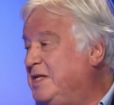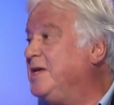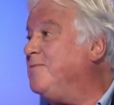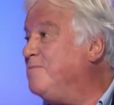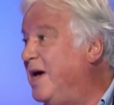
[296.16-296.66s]
me
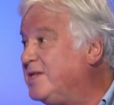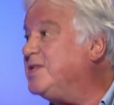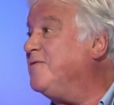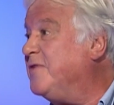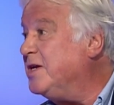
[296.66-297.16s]
take
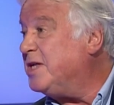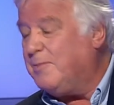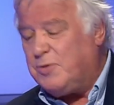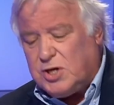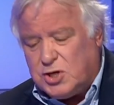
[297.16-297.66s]
Mazda, for
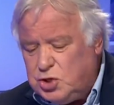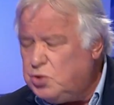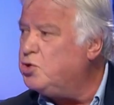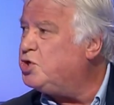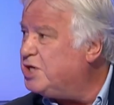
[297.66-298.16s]
example, a
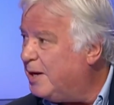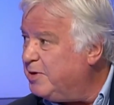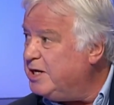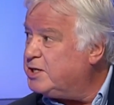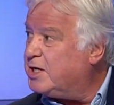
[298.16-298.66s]
huge
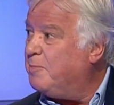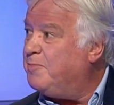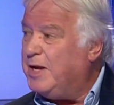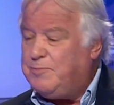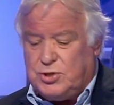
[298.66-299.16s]
Japanese
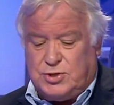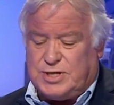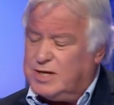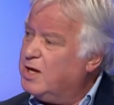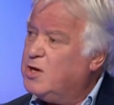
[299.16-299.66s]
company
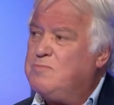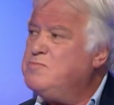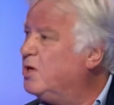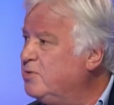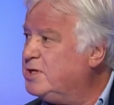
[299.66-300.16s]
producing
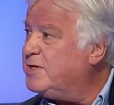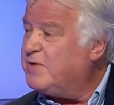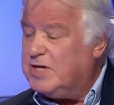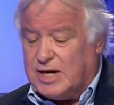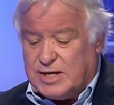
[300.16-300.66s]
millions
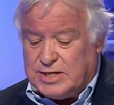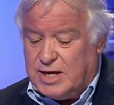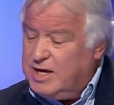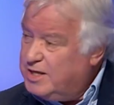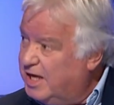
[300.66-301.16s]
of cars.
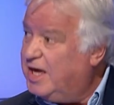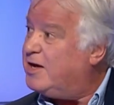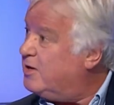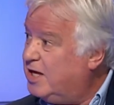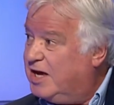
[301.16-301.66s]
They
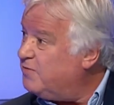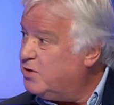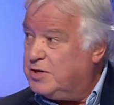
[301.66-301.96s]
haven't